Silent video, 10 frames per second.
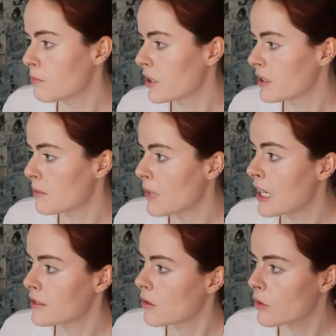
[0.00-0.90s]
but in my
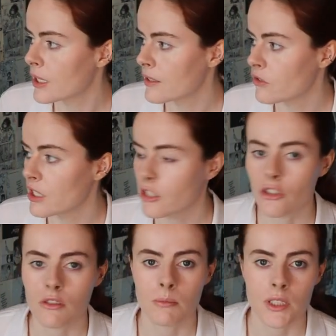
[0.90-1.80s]
story, it's really
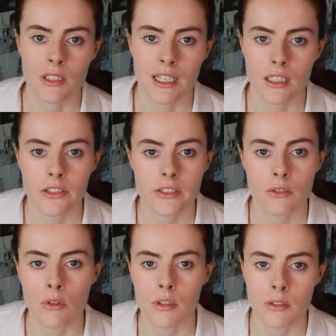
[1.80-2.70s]
just the protagonist
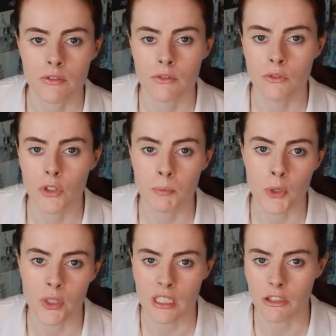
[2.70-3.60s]
who are
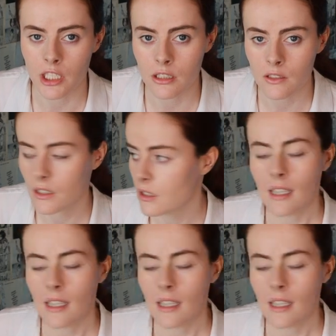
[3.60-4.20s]
viewpoint characters.